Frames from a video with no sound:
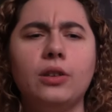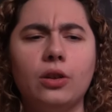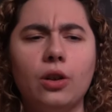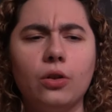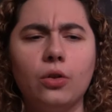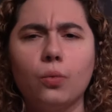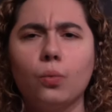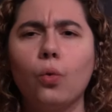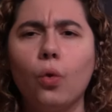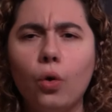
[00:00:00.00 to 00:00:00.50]
you know,
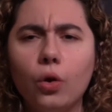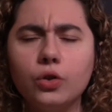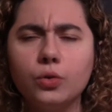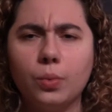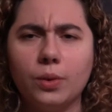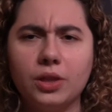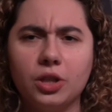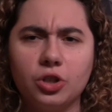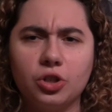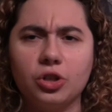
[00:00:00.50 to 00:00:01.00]
the rules
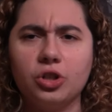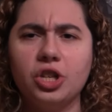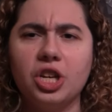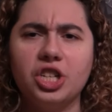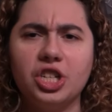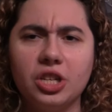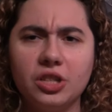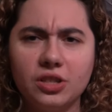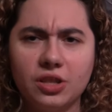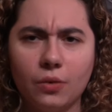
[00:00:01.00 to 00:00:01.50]
with the
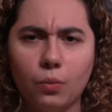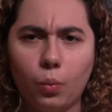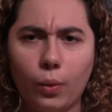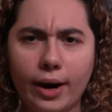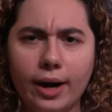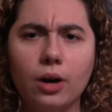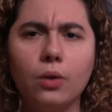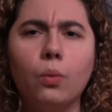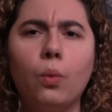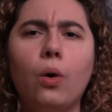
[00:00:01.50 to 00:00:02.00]
traditions of
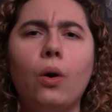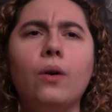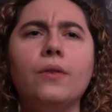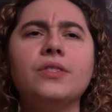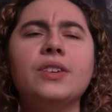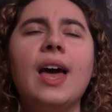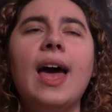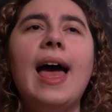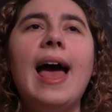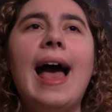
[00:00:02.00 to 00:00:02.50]

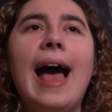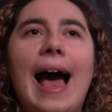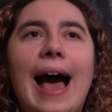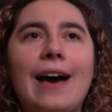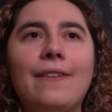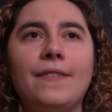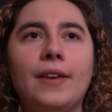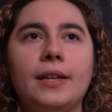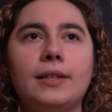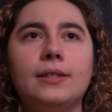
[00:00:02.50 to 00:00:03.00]
werewolves
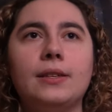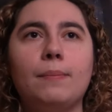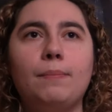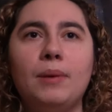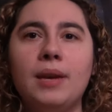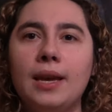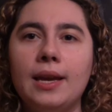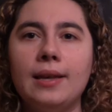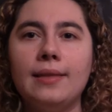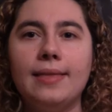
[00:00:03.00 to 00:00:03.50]
having to
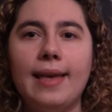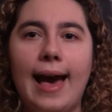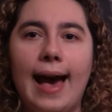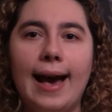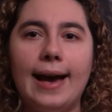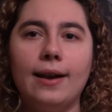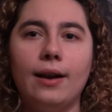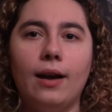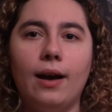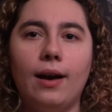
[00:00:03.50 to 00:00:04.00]
be
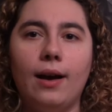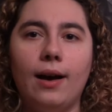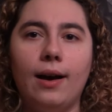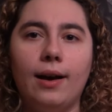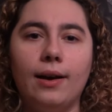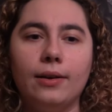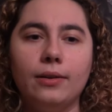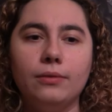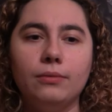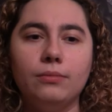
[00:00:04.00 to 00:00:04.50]

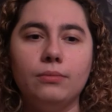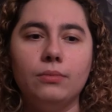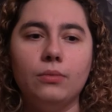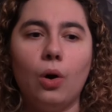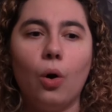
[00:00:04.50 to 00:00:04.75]
that,